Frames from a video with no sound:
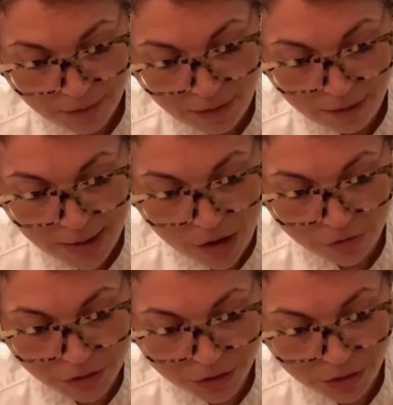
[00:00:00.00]

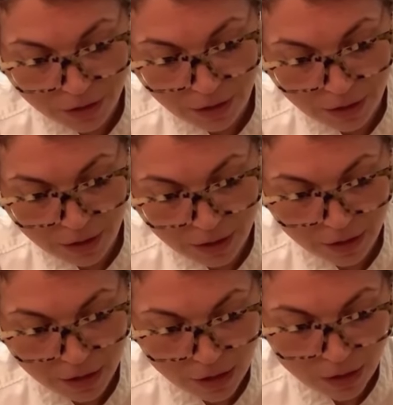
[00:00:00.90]
amount
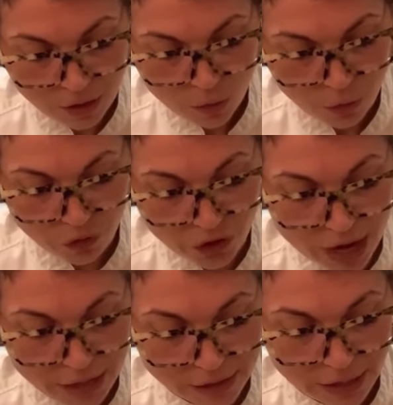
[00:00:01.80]
with the
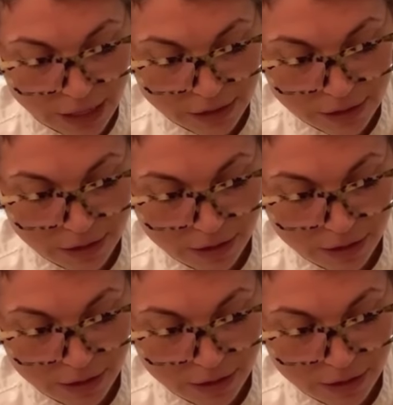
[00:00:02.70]
content